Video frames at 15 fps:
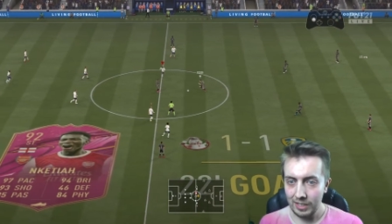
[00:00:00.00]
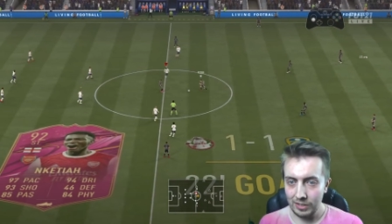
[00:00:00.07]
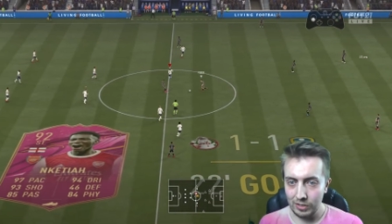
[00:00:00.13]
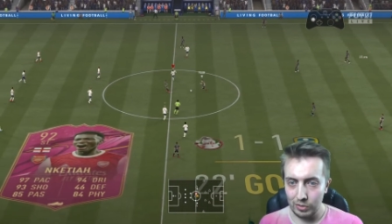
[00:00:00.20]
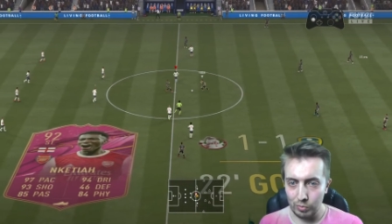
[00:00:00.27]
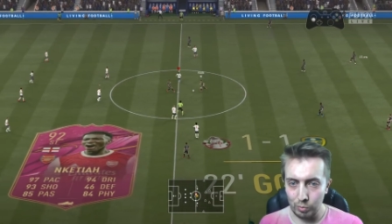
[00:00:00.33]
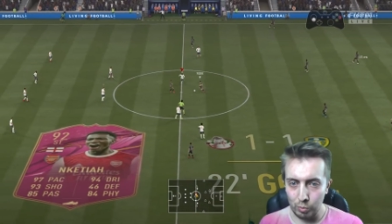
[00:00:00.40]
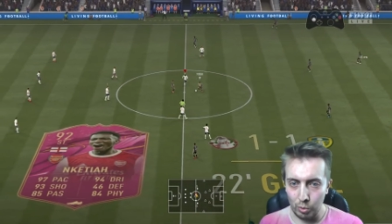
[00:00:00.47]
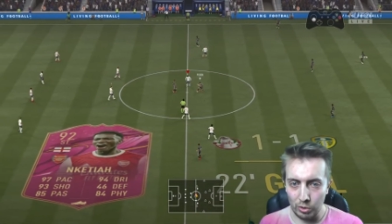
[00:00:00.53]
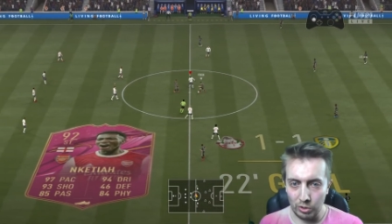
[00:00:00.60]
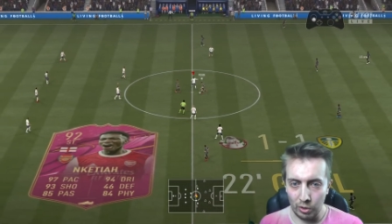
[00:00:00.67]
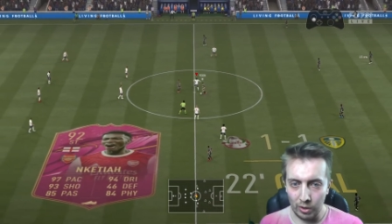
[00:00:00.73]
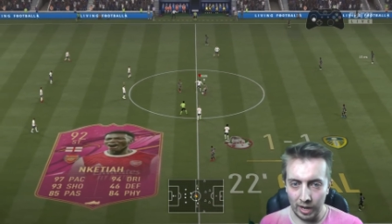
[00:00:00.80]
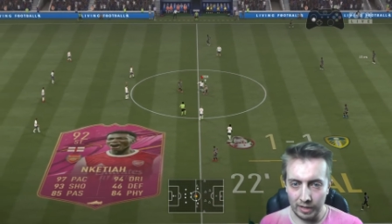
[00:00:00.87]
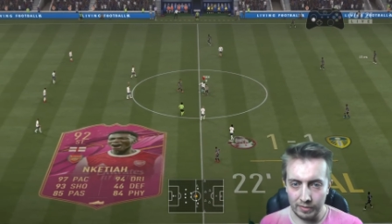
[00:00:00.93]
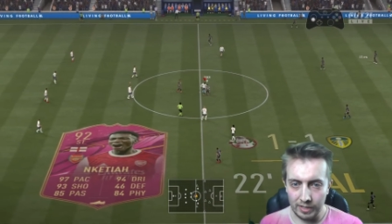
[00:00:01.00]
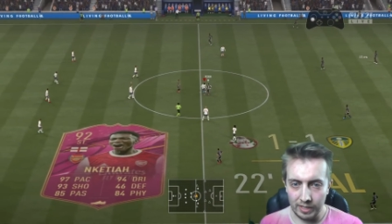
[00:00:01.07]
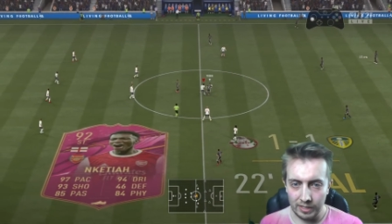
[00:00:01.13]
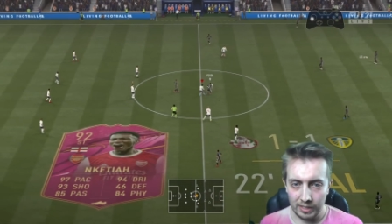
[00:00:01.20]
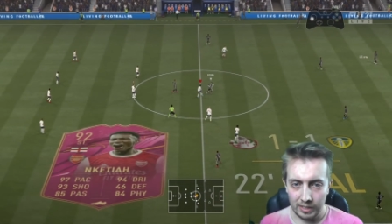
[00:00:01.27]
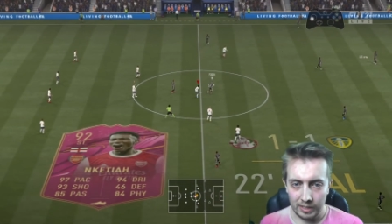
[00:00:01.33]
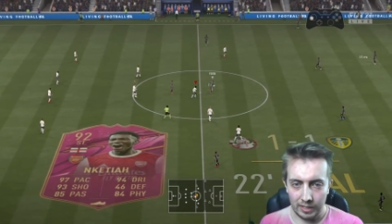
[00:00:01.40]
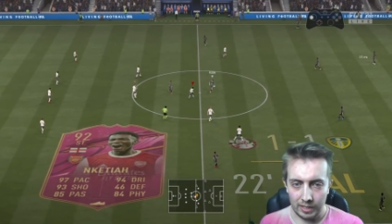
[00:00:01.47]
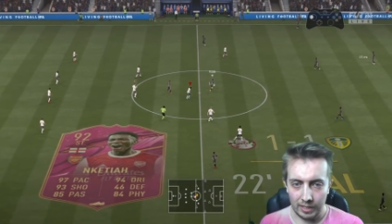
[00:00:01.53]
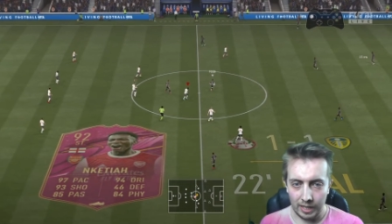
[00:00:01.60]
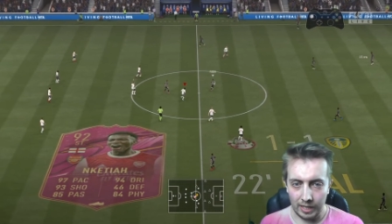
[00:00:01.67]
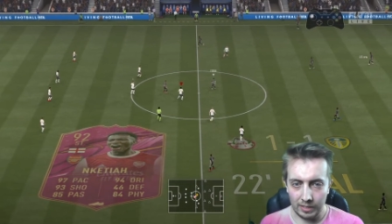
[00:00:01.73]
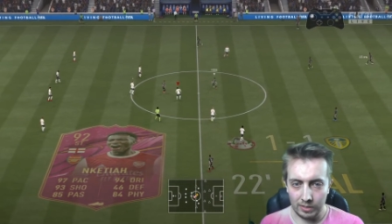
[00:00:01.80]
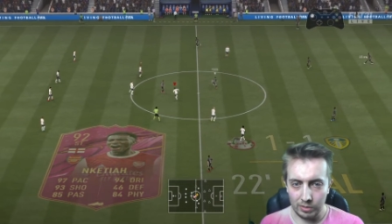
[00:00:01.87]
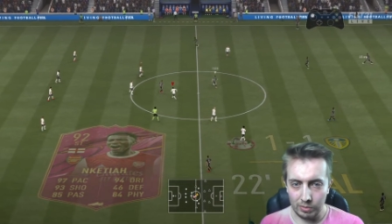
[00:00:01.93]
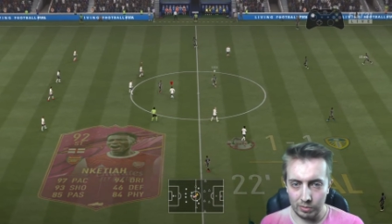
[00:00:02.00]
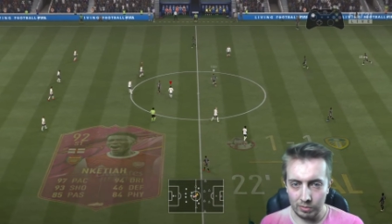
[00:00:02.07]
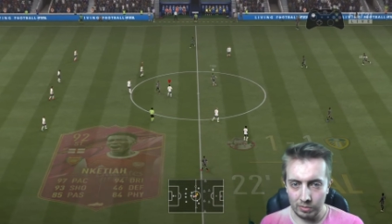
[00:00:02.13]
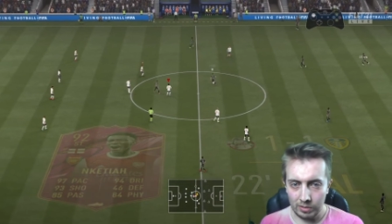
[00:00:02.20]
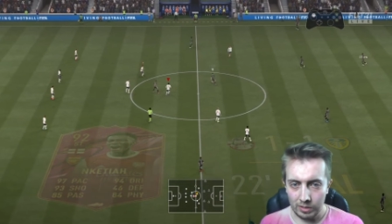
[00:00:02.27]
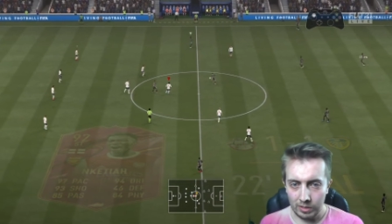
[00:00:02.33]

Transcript: Just would not have it at all.